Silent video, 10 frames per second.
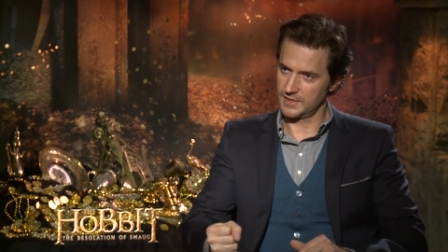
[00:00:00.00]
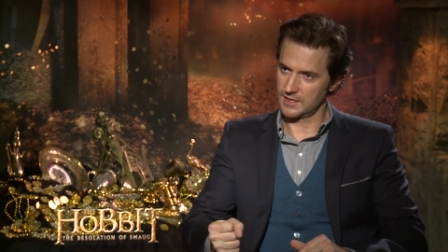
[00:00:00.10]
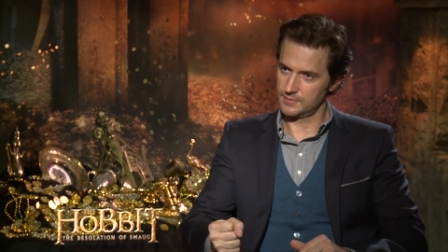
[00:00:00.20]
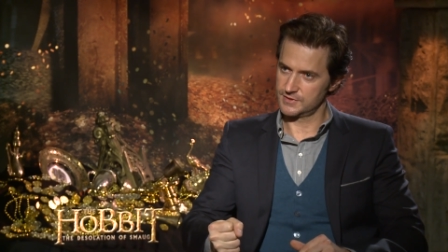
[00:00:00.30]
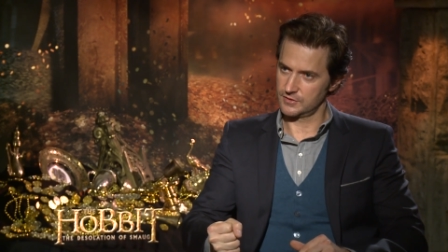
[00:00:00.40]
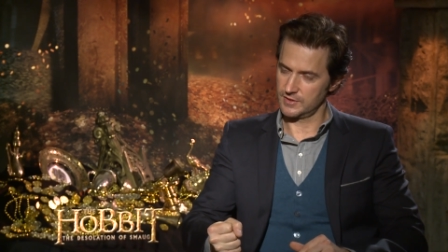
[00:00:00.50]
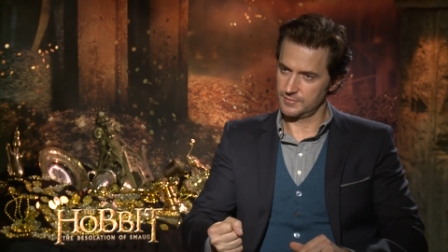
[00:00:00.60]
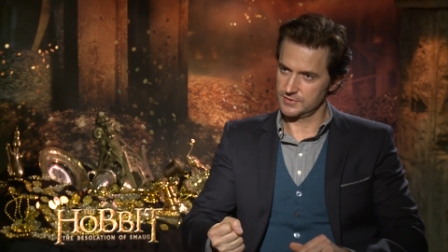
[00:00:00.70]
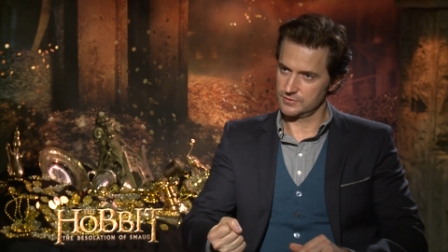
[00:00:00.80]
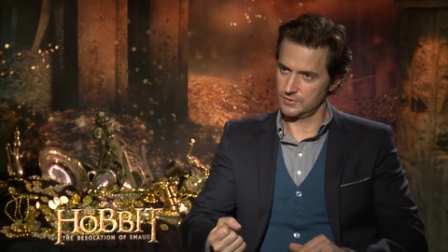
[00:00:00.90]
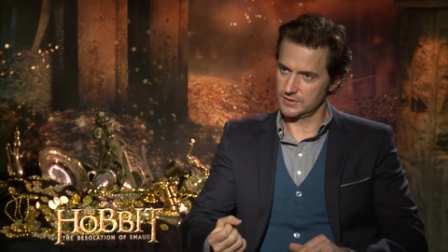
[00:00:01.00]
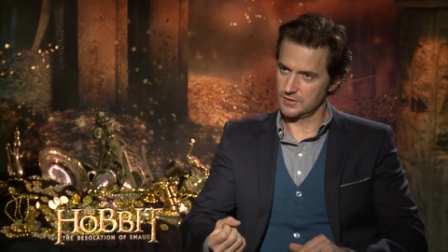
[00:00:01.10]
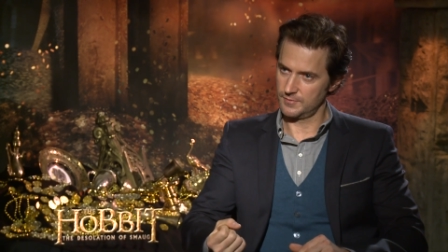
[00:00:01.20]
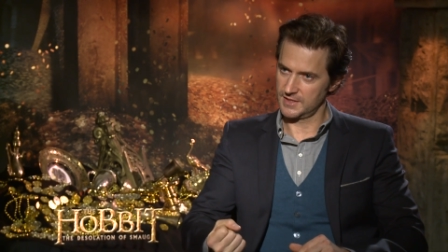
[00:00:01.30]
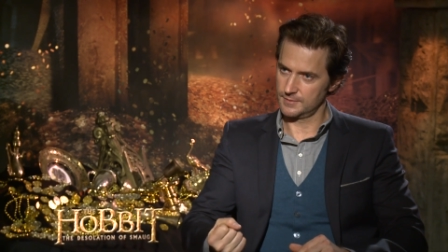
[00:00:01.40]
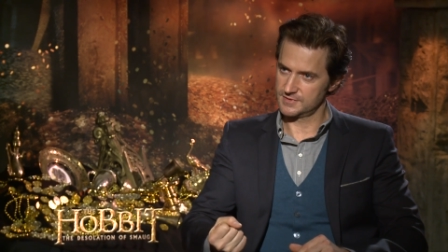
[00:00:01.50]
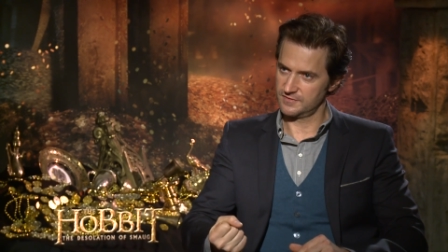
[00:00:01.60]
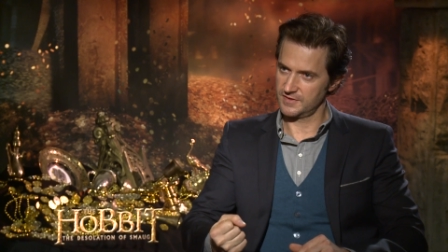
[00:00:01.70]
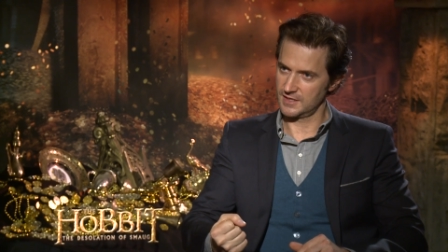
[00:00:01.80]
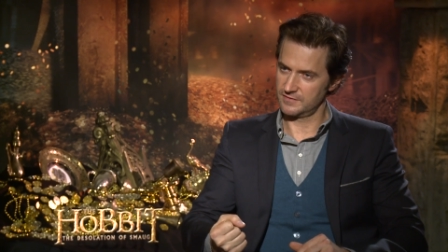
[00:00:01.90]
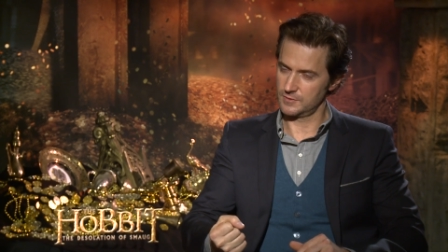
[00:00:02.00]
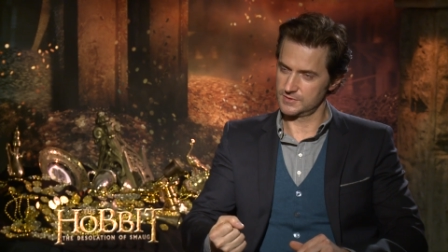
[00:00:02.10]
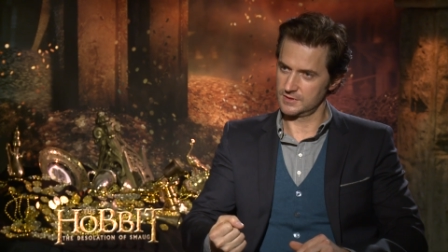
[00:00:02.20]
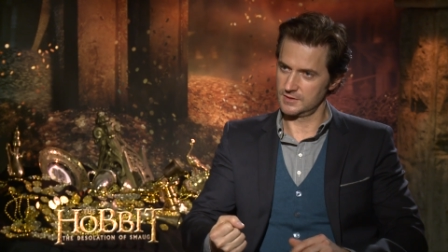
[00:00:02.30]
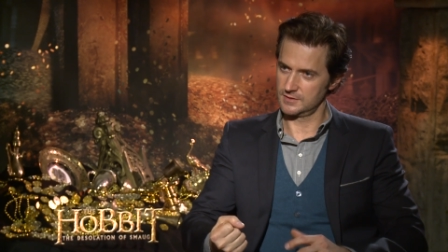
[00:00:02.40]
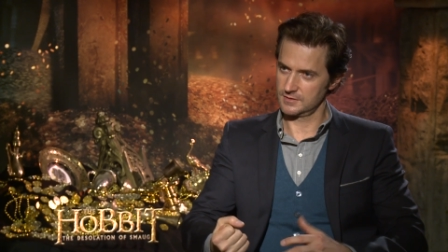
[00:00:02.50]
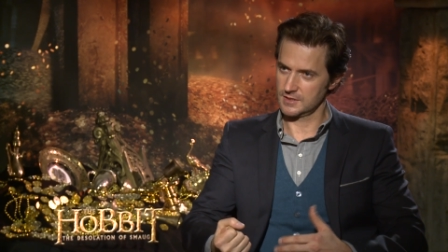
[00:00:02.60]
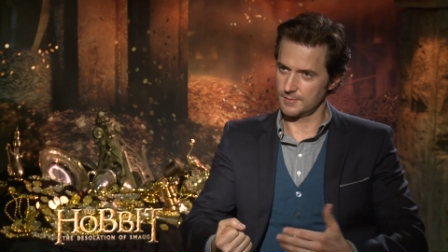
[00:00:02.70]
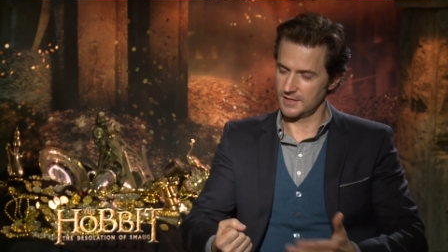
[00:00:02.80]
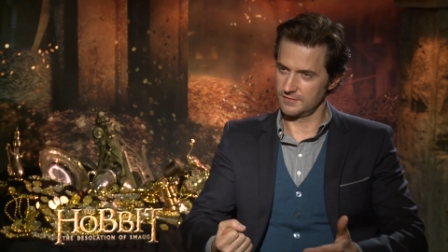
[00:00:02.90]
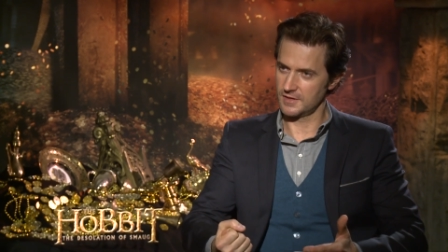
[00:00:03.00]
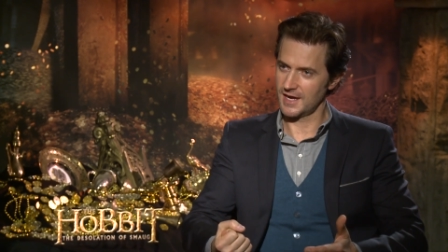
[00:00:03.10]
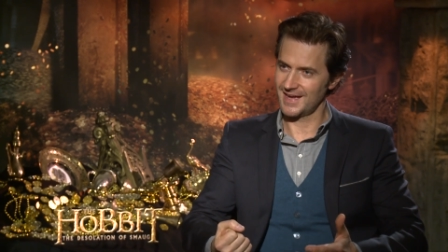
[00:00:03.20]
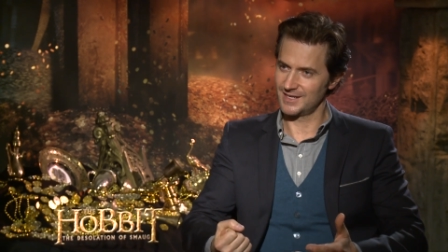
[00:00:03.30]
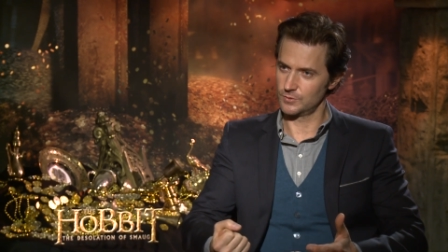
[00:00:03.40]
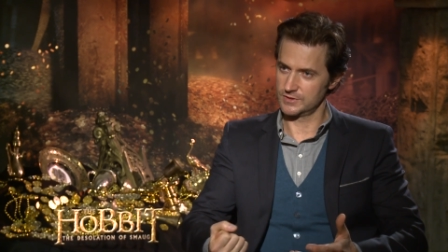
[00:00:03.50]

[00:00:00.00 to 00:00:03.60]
being able to grip the sword and not being able to feel if it was going to come out of your hand,